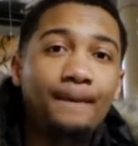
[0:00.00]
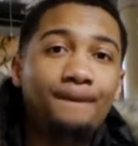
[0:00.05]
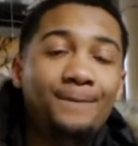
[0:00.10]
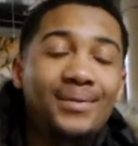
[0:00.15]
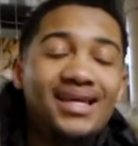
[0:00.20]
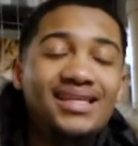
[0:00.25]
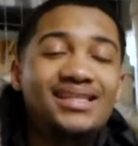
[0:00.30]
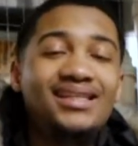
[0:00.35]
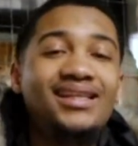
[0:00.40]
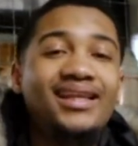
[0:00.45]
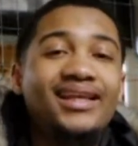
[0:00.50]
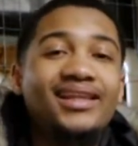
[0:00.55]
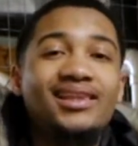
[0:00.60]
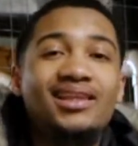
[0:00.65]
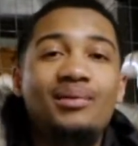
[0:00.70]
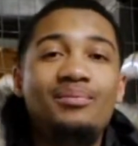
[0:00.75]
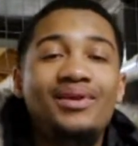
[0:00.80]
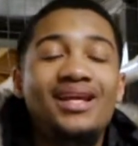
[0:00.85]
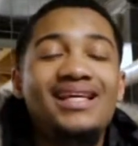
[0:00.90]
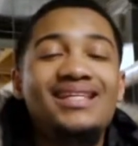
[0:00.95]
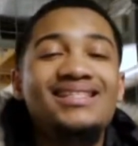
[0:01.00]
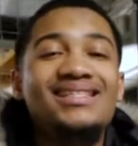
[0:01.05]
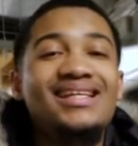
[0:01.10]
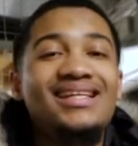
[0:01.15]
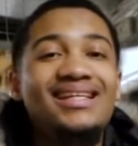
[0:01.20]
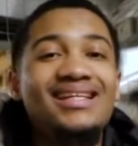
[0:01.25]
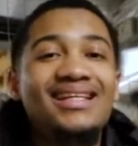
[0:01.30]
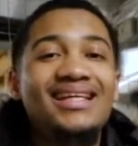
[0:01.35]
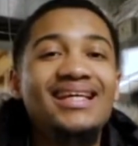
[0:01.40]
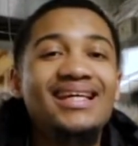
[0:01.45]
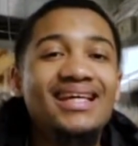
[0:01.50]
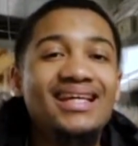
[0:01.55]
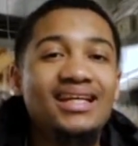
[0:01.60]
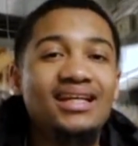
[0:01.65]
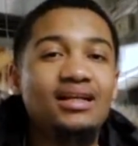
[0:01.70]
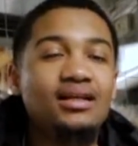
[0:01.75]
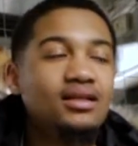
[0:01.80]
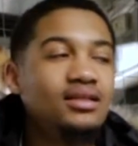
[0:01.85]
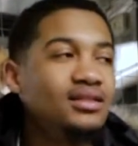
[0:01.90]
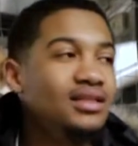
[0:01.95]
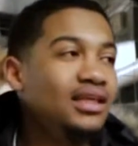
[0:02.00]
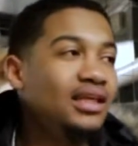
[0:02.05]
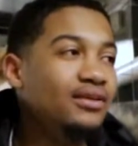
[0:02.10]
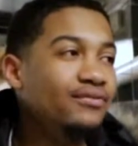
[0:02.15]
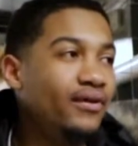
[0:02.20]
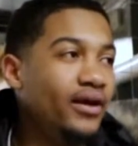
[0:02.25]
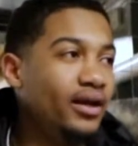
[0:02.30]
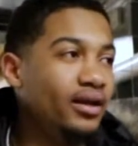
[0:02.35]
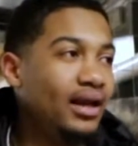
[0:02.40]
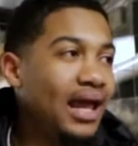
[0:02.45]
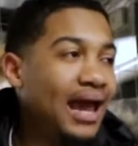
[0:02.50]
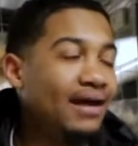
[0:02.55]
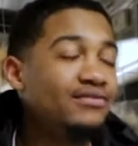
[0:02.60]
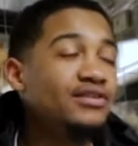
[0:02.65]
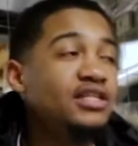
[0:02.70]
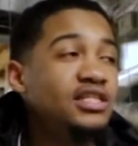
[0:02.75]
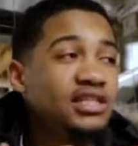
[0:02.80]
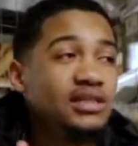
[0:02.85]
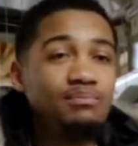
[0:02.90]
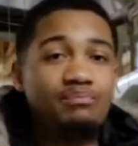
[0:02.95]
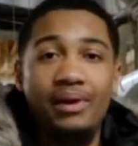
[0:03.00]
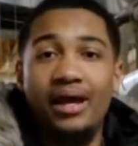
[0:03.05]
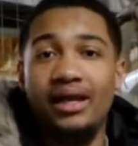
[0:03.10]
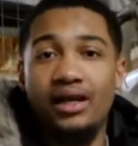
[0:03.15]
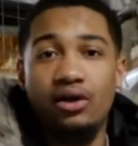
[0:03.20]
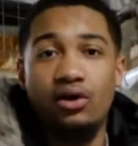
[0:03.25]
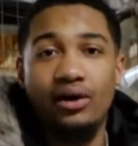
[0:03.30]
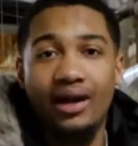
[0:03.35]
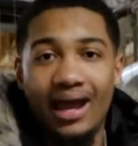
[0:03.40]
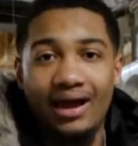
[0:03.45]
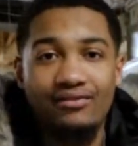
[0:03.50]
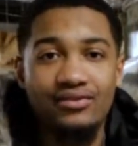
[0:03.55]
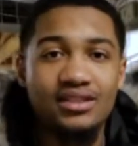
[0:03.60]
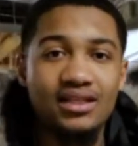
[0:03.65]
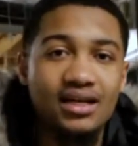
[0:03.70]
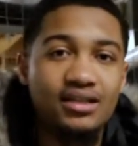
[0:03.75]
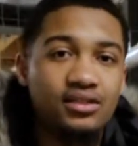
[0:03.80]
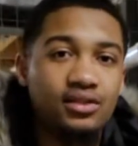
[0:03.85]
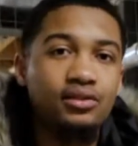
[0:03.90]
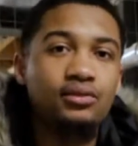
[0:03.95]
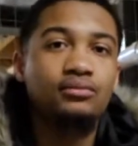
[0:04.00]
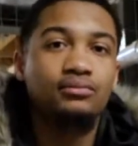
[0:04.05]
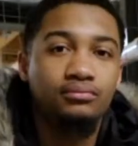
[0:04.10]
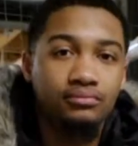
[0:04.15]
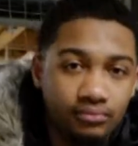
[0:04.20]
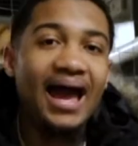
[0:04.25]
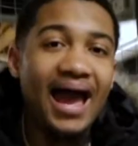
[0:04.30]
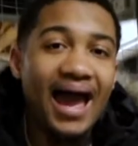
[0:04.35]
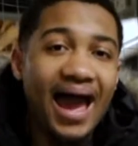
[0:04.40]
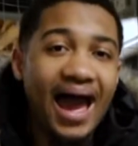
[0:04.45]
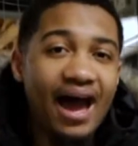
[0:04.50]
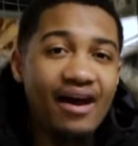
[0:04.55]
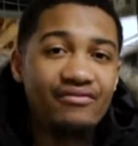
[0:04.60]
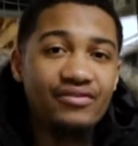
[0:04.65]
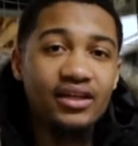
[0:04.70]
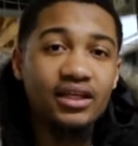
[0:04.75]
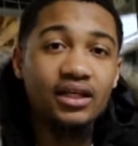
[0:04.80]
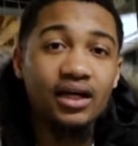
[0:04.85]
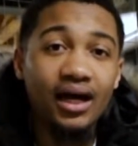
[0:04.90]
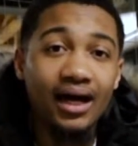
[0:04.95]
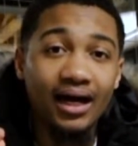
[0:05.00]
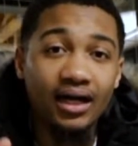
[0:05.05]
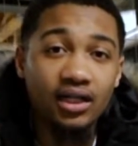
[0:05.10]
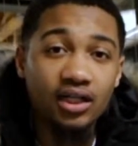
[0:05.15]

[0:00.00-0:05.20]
basically eliminates the need to even have to spend on advertising. Having a